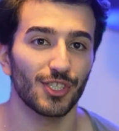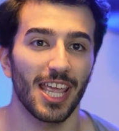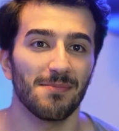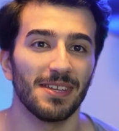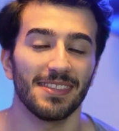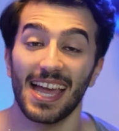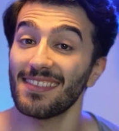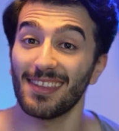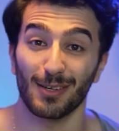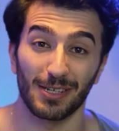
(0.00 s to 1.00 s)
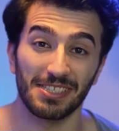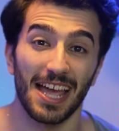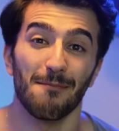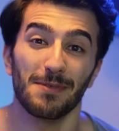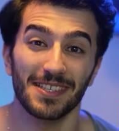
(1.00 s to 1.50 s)
shame in that. They are
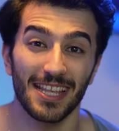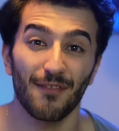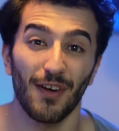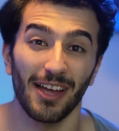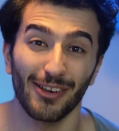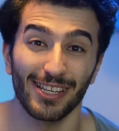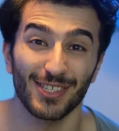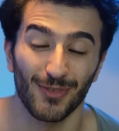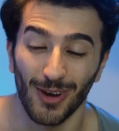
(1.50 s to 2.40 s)
Champions League finalists,